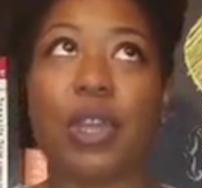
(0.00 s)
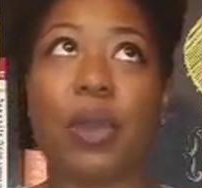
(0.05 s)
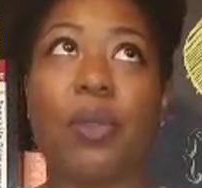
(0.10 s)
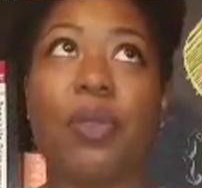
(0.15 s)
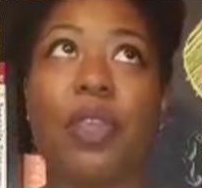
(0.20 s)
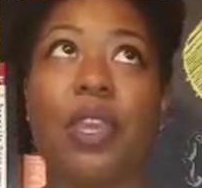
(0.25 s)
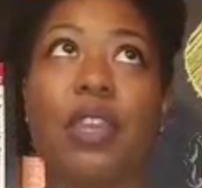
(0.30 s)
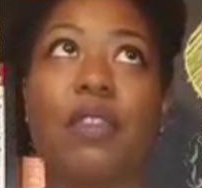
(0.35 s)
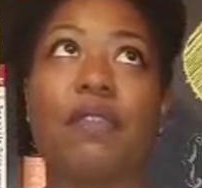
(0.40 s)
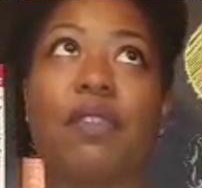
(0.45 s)

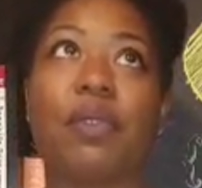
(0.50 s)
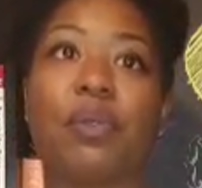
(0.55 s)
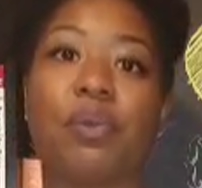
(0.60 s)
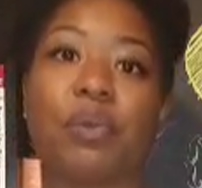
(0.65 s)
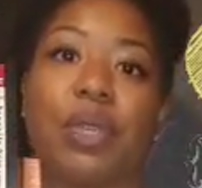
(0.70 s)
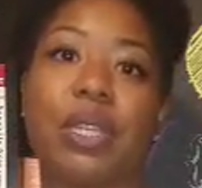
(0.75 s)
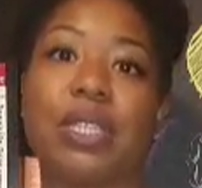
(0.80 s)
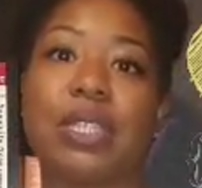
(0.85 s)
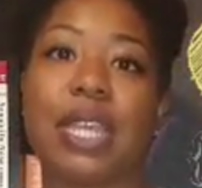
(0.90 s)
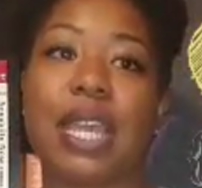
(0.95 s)
Don't think of the
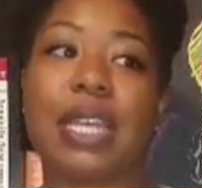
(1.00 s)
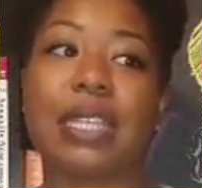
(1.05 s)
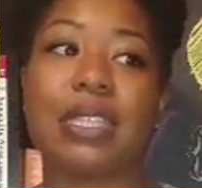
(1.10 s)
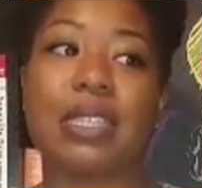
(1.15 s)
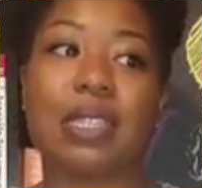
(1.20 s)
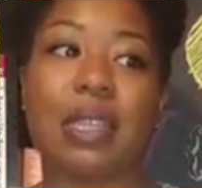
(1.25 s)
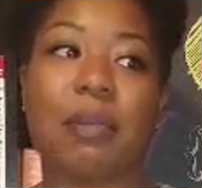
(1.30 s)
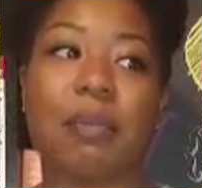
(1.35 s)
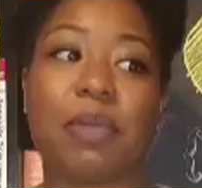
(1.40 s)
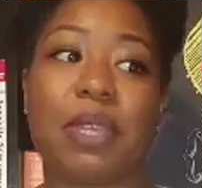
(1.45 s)
risk as
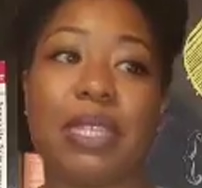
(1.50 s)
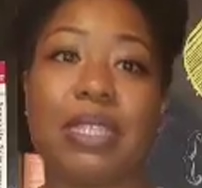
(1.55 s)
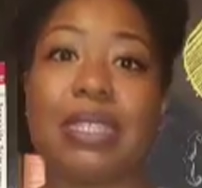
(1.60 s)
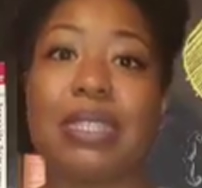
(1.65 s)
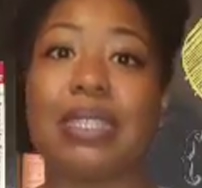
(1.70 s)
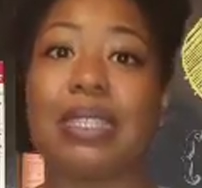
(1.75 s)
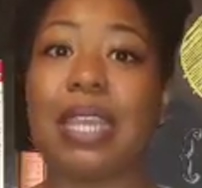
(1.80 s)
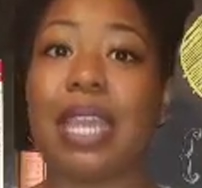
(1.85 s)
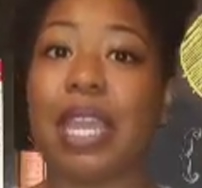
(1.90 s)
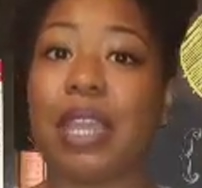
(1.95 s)
something
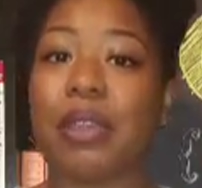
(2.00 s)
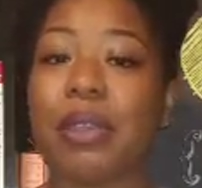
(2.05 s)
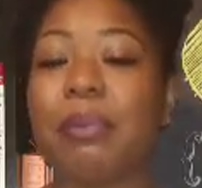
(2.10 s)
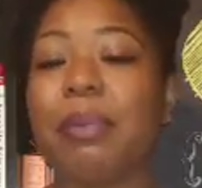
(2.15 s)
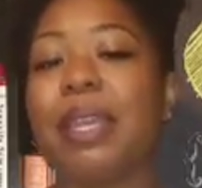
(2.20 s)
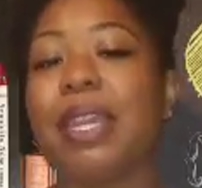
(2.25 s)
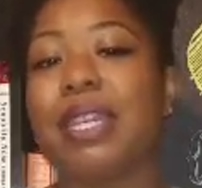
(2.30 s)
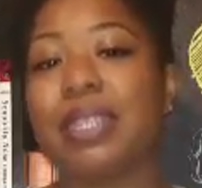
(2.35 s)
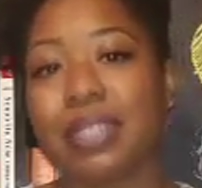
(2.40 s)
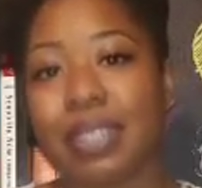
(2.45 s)
scary,
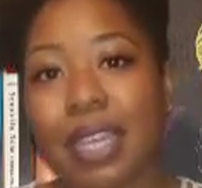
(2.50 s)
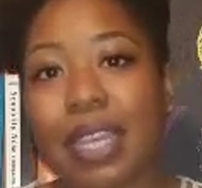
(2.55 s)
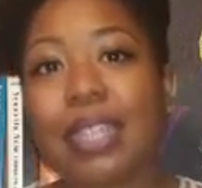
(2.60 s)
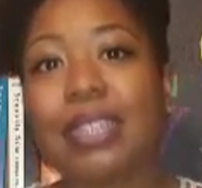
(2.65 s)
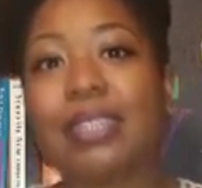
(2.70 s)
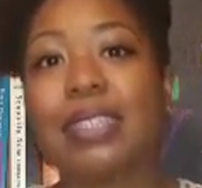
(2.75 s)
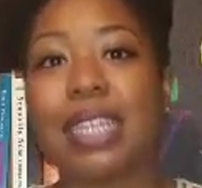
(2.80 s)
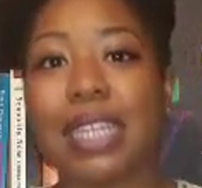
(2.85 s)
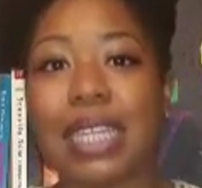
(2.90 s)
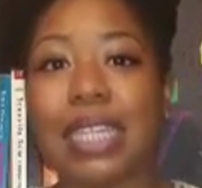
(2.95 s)
because
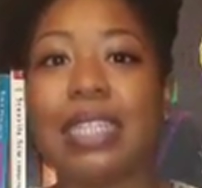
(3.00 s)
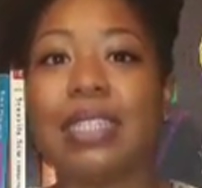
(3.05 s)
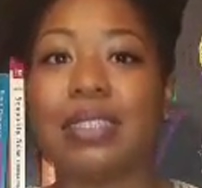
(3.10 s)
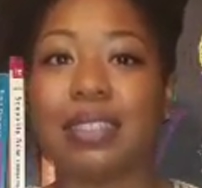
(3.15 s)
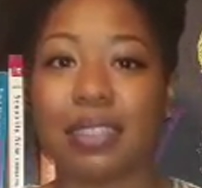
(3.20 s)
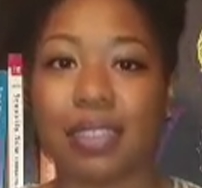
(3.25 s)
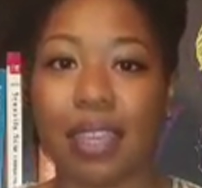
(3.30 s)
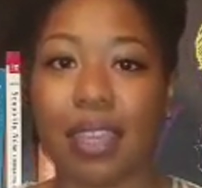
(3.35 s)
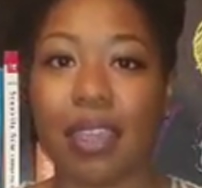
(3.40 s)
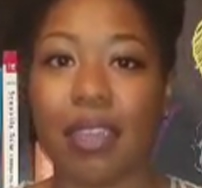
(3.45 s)
yes, it
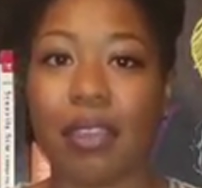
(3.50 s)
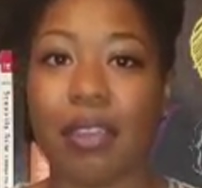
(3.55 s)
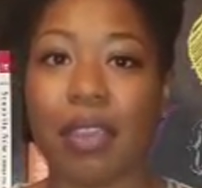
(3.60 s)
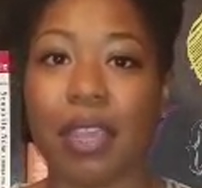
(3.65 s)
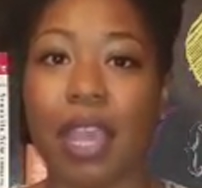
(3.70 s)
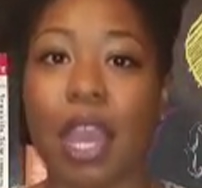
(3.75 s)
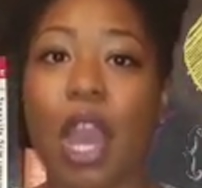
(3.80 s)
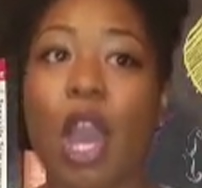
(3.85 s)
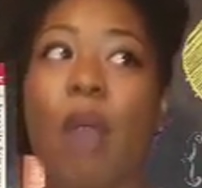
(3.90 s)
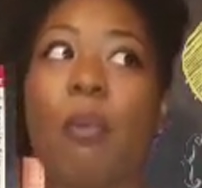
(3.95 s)
is
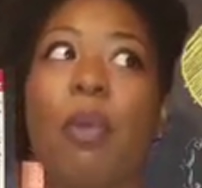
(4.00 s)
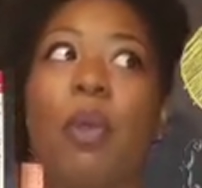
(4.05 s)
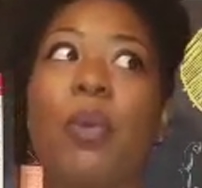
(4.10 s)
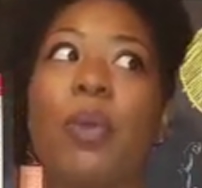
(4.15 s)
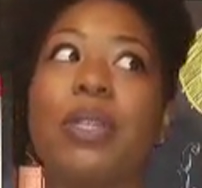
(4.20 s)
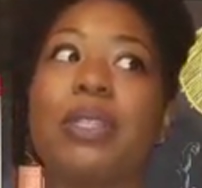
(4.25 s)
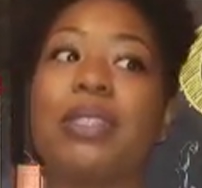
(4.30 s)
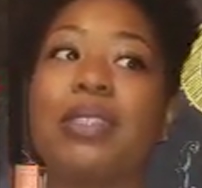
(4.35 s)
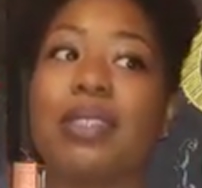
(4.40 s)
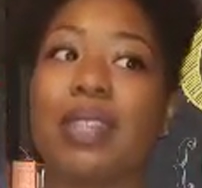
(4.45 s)
scary, but
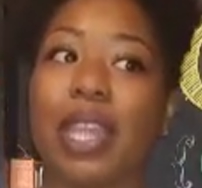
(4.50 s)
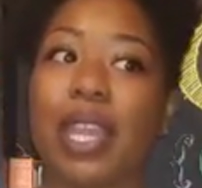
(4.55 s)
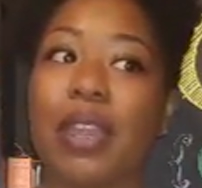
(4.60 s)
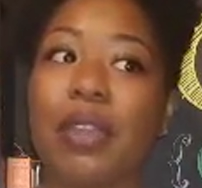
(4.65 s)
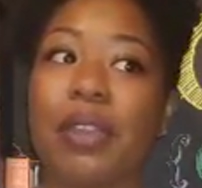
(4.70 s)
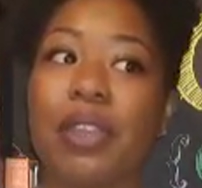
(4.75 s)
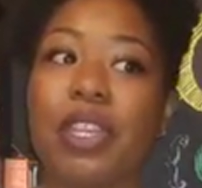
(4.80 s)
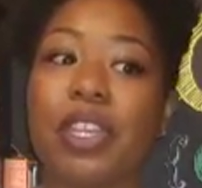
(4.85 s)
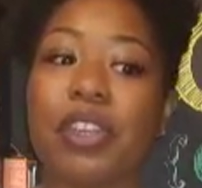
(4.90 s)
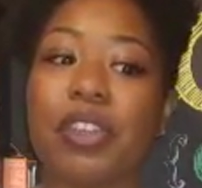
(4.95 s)
what's
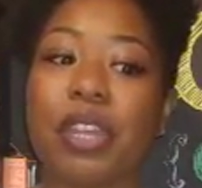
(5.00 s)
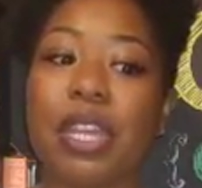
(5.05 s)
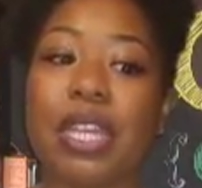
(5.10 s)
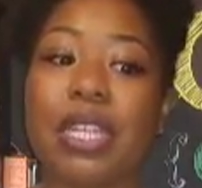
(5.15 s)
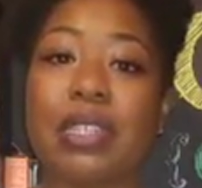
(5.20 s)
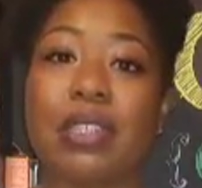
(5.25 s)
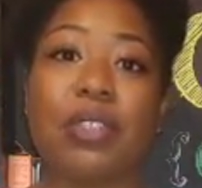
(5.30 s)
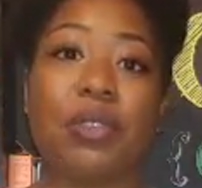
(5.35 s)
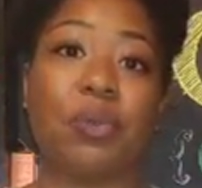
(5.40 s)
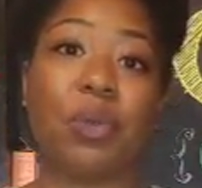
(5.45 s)
scarier
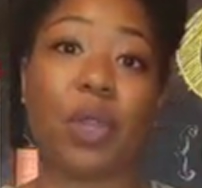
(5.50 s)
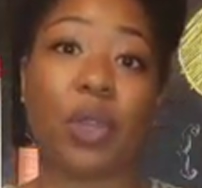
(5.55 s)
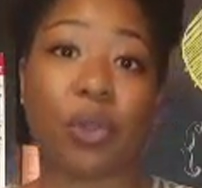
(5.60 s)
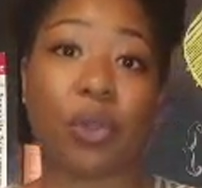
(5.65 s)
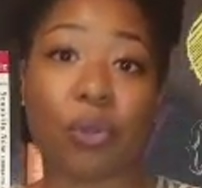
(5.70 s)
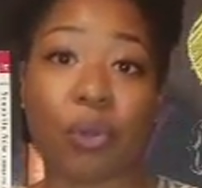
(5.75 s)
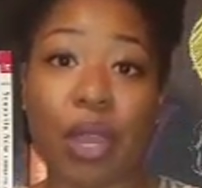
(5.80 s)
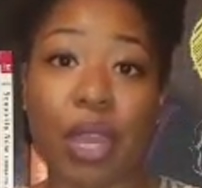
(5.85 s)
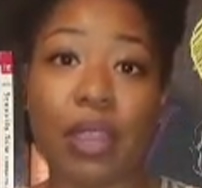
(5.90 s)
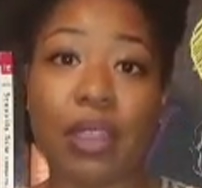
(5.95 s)
is the
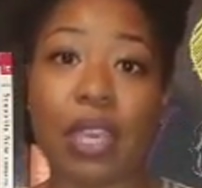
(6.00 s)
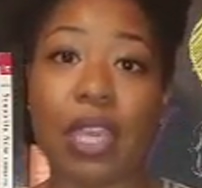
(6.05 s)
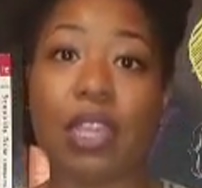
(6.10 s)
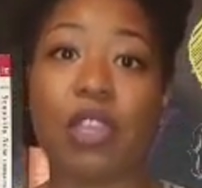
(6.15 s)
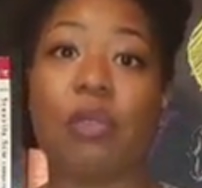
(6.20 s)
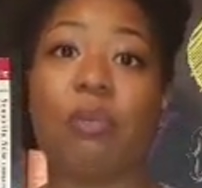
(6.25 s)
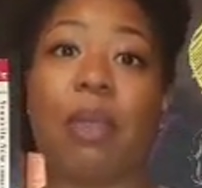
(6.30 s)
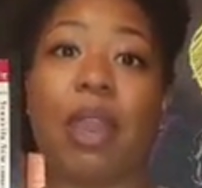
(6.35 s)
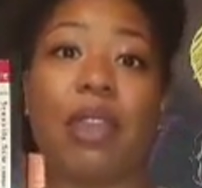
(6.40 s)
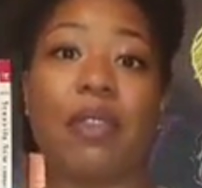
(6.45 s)
regret that
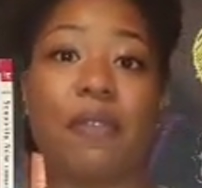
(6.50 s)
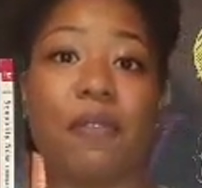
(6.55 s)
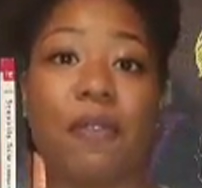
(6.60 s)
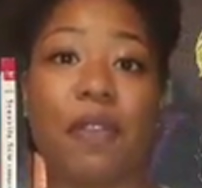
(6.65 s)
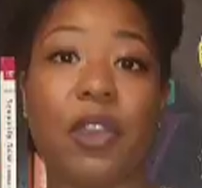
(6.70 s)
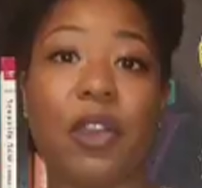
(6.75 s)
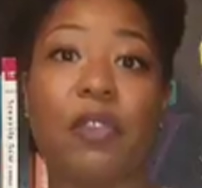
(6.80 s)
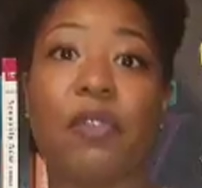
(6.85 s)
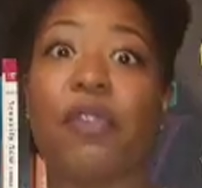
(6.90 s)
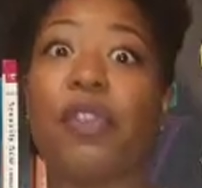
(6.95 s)
you might
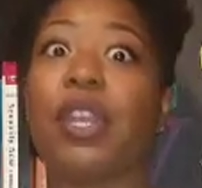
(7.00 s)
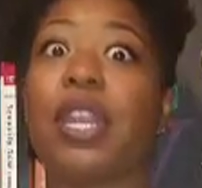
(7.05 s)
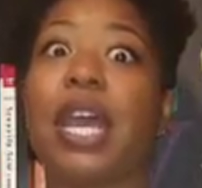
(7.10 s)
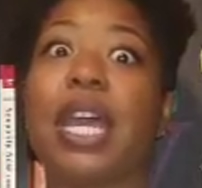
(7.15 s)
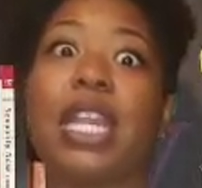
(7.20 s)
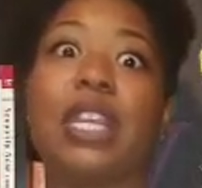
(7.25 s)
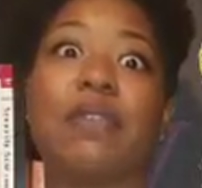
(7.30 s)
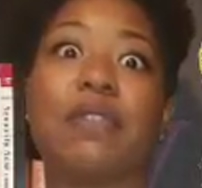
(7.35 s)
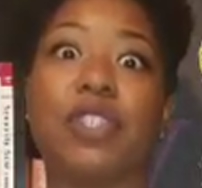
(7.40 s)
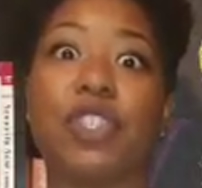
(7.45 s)
feel for
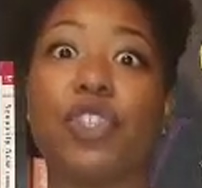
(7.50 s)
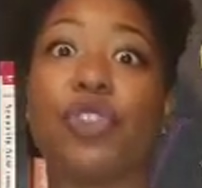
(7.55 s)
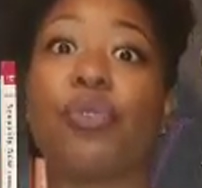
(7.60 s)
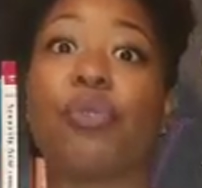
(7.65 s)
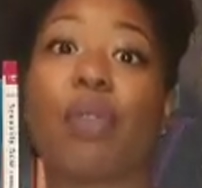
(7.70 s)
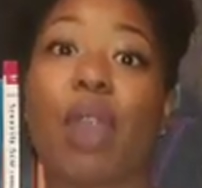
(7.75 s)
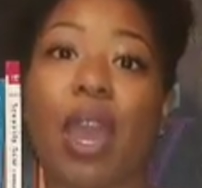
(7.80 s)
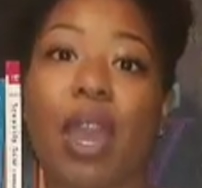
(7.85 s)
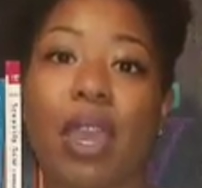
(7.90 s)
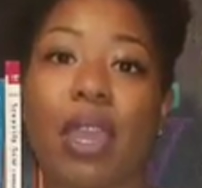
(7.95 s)
not even
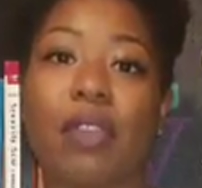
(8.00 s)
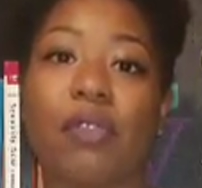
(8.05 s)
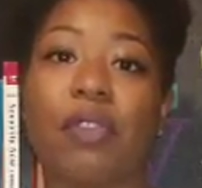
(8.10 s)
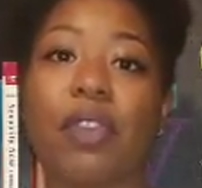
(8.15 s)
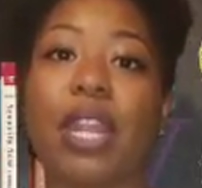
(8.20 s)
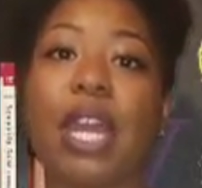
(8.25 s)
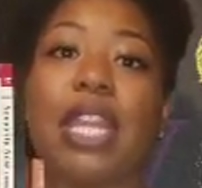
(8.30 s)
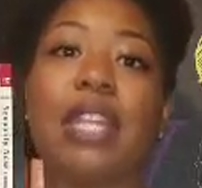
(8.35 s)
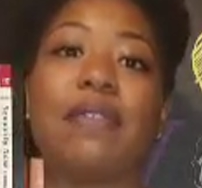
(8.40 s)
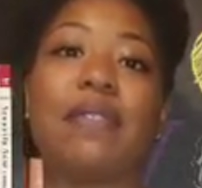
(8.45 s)
trying,
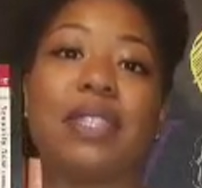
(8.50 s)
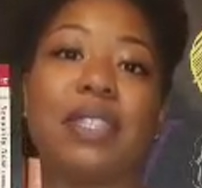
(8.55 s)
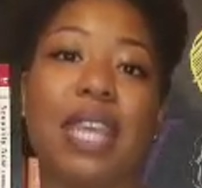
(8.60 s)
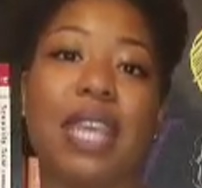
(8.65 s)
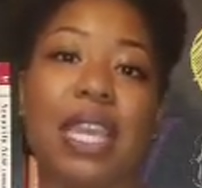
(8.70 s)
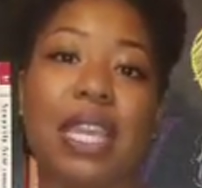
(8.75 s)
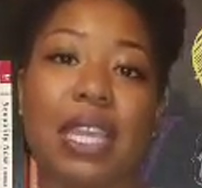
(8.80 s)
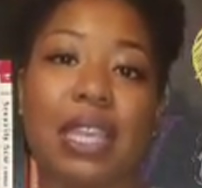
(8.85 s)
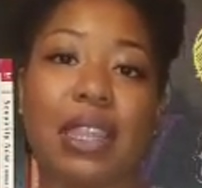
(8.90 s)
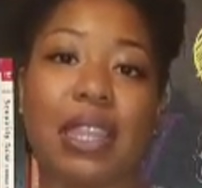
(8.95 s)
for not even
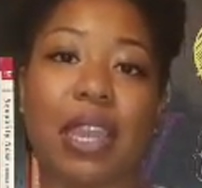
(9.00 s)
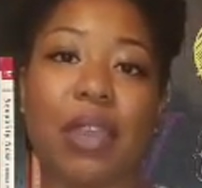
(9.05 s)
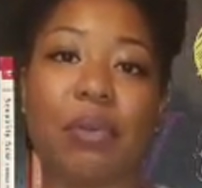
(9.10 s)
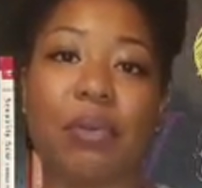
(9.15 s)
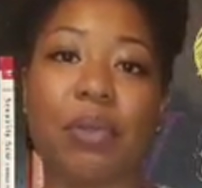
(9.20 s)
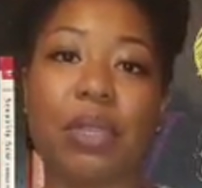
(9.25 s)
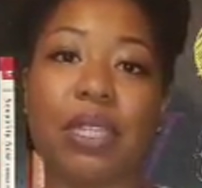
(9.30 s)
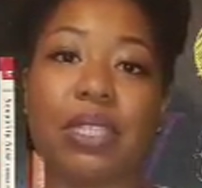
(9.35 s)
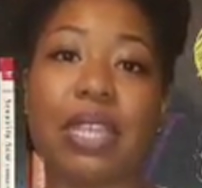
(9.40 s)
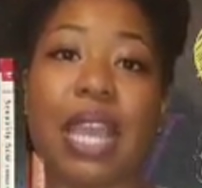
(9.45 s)
taking
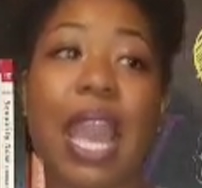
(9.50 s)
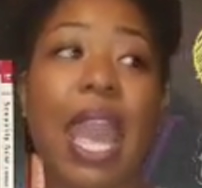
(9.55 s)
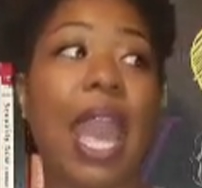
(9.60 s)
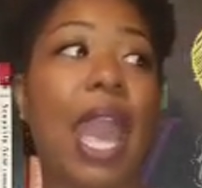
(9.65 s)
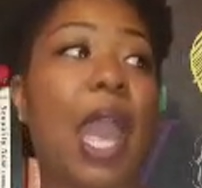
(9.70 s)
that risk.